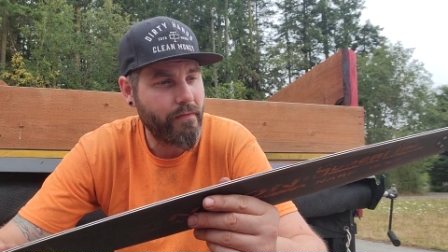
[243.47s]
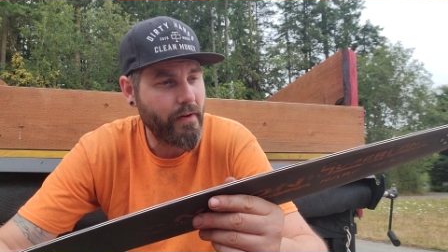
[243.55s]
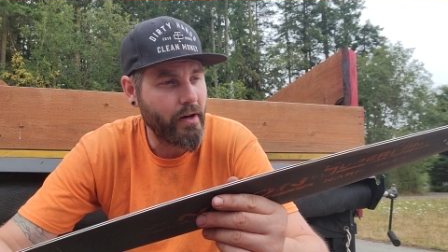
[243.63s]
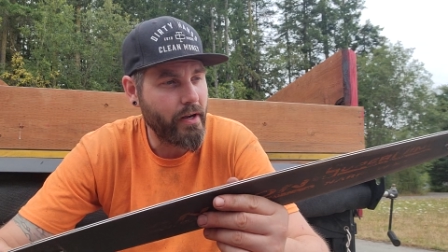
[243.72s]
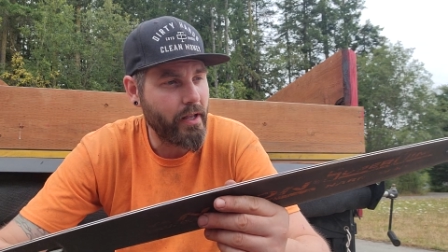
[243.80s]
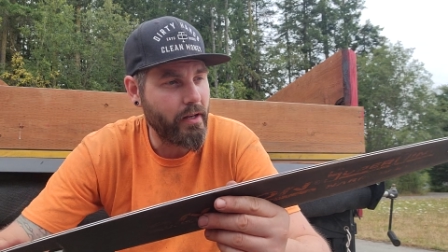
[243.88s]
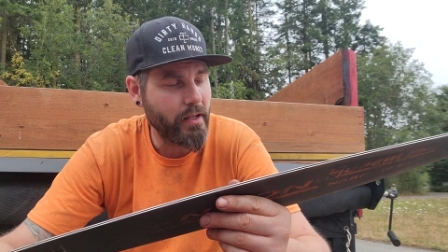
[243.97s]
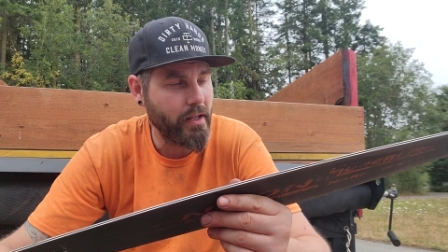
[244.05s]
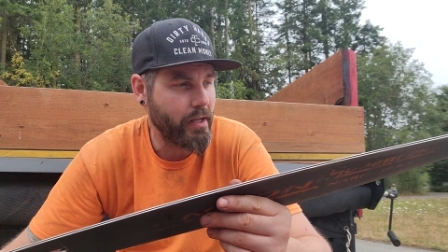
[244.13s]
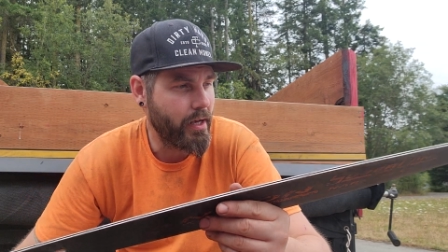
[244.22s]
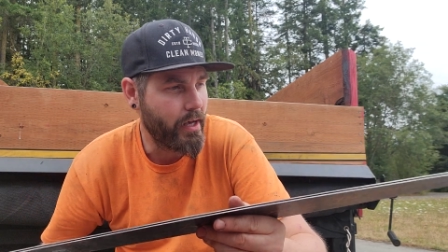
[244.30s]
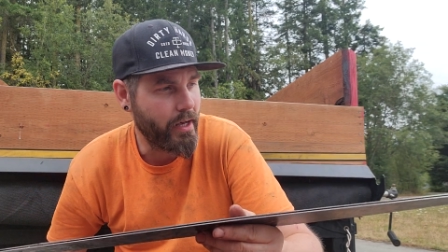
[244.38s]
variant. He
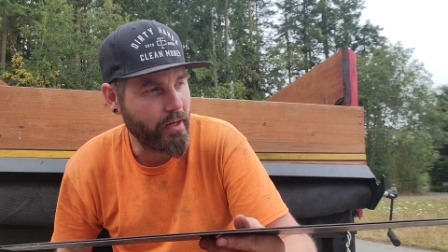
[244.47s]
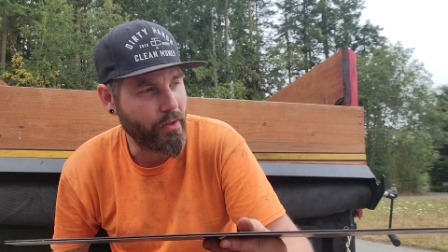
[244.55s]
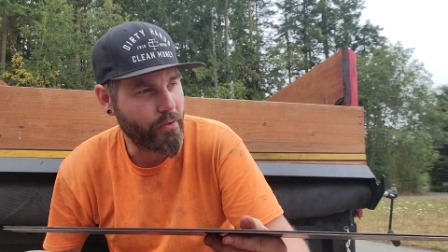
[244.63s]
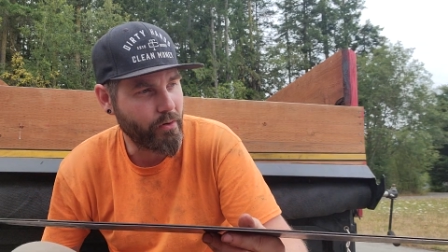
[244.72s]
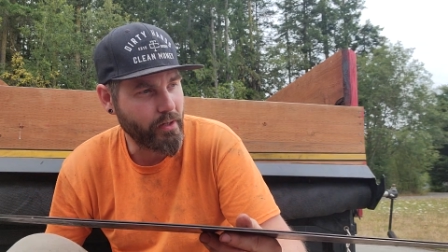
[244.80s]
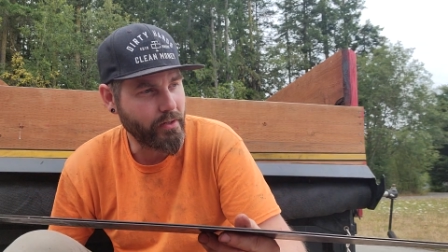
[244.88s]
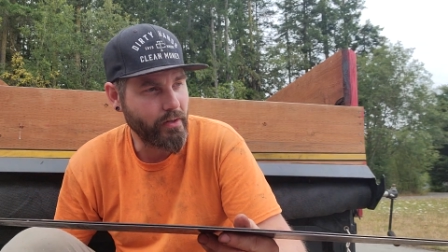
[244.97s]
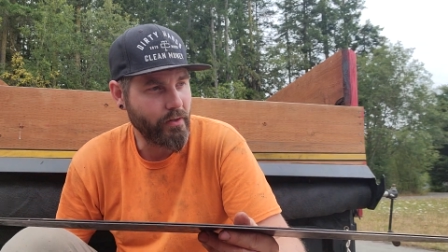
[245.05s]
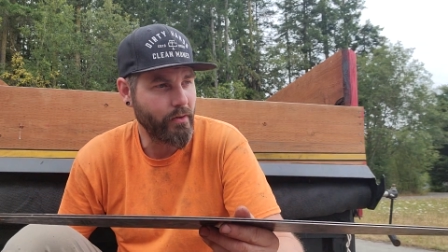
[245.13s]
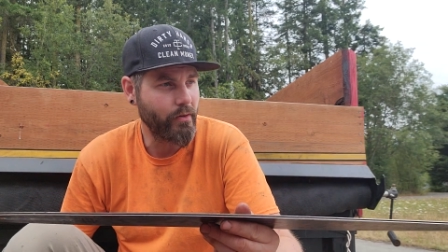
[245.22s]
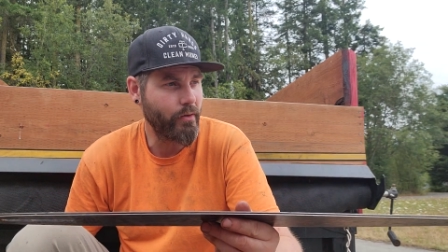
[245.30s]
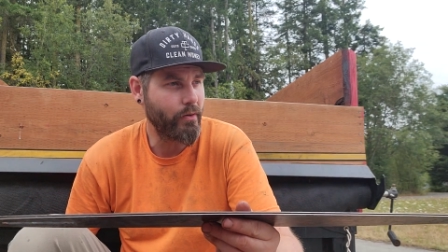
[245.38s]
got a
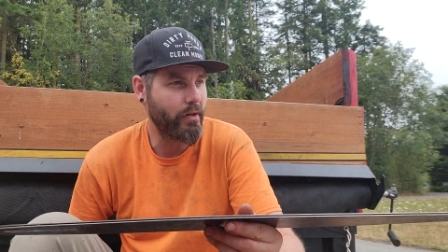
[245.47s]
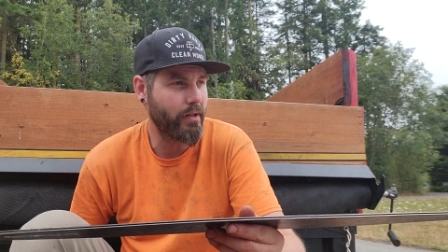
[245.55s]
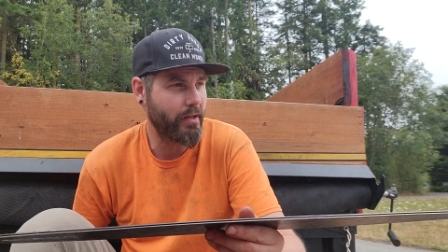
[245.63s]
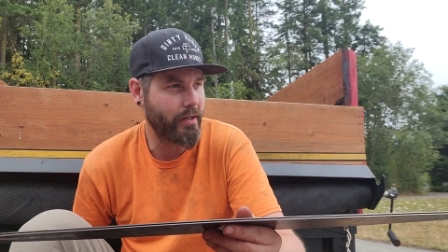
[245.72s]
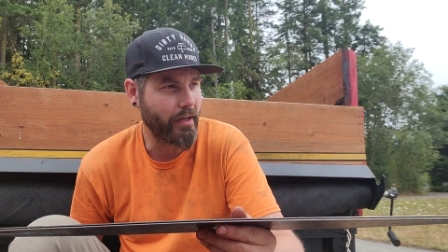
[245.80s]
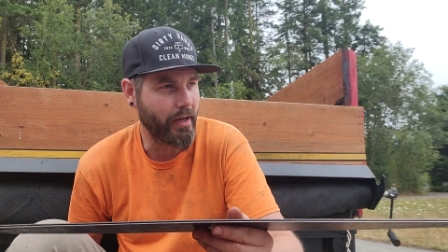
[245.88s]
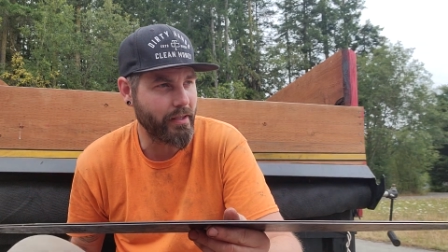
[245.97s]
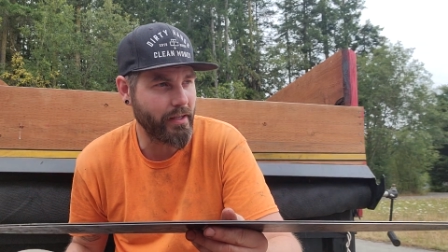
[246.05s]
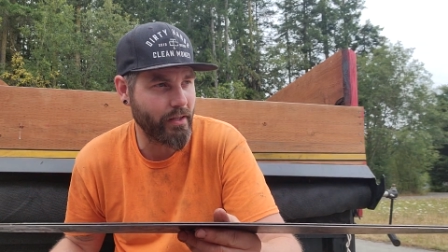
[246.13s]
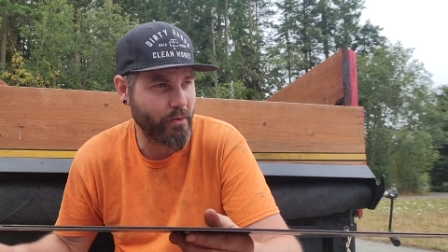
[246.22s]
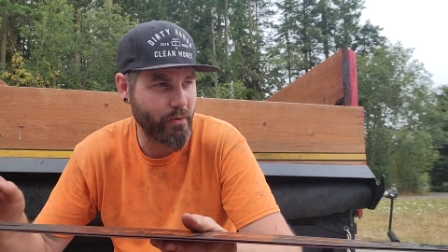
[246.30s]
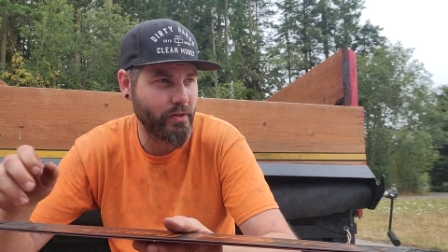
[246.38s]
32, I
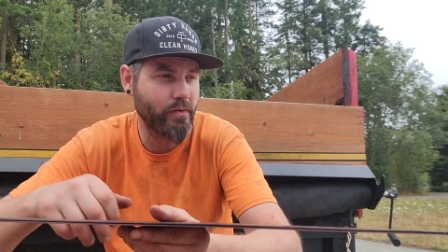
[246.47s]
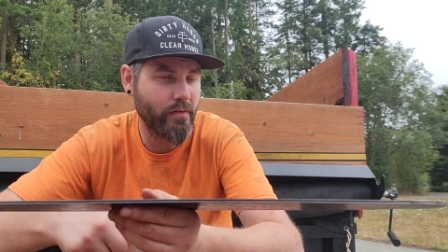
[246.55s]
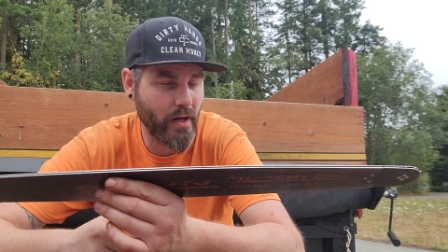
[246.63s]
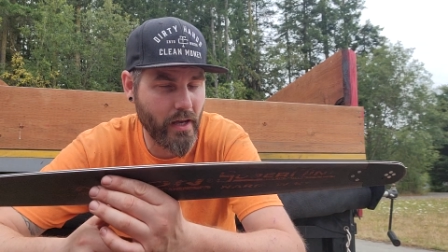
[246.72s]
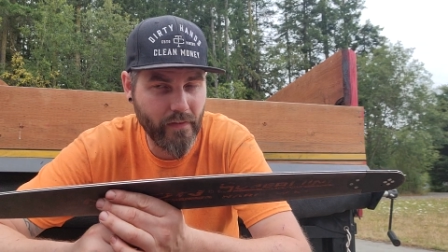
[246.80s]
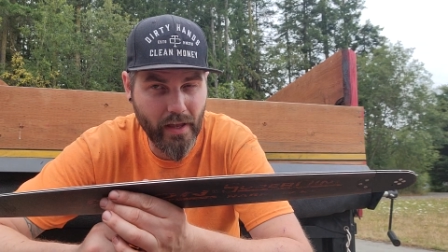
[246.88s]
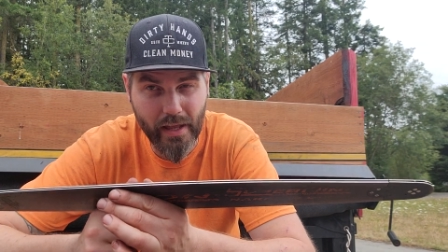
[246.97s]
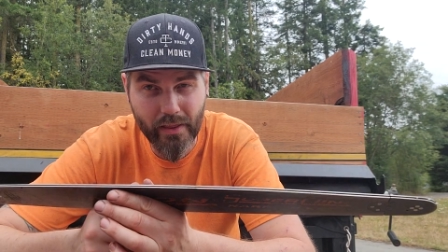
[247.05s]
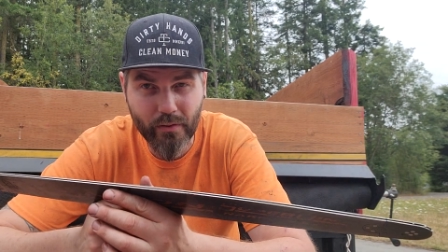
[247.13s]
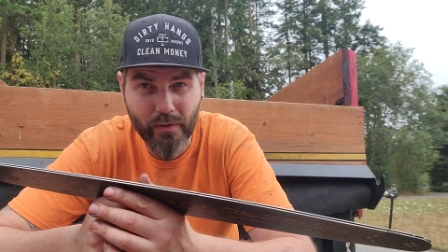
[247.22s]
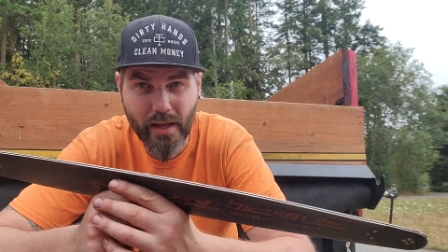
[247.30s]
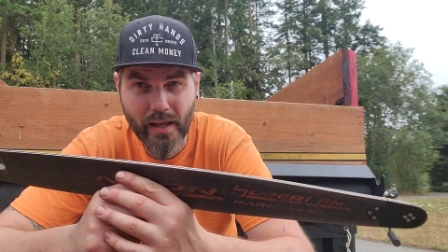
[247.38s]
think in 325 and
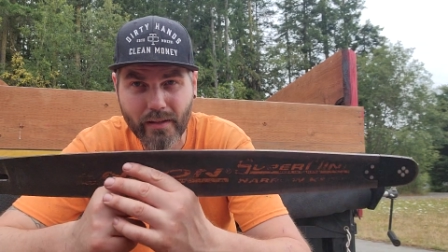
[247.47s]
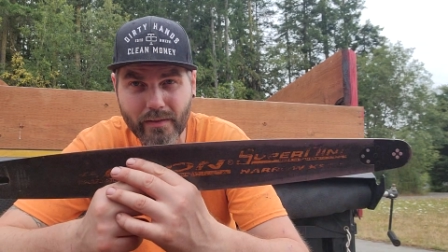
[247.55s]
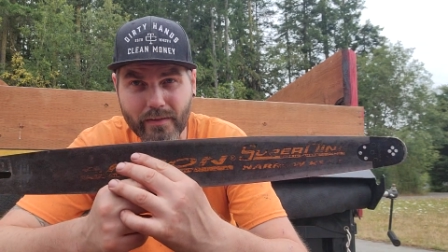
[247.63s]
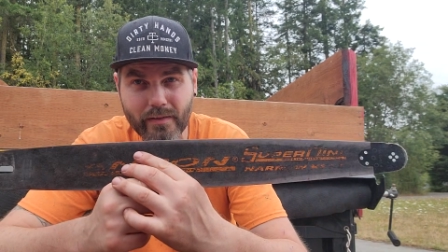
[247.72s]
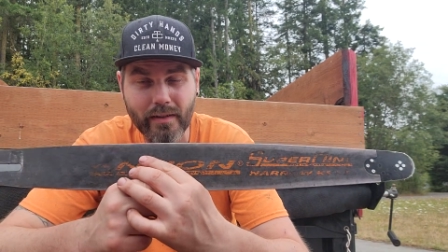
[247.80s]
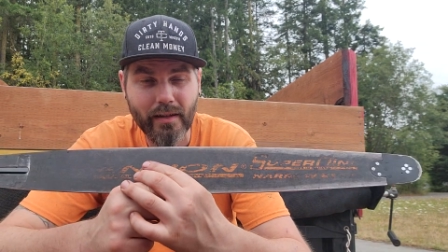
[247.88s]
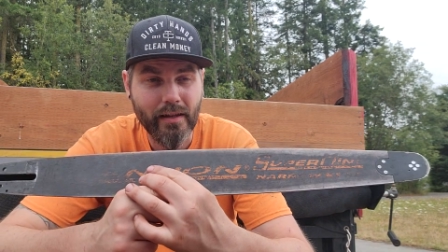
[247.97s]
3/8.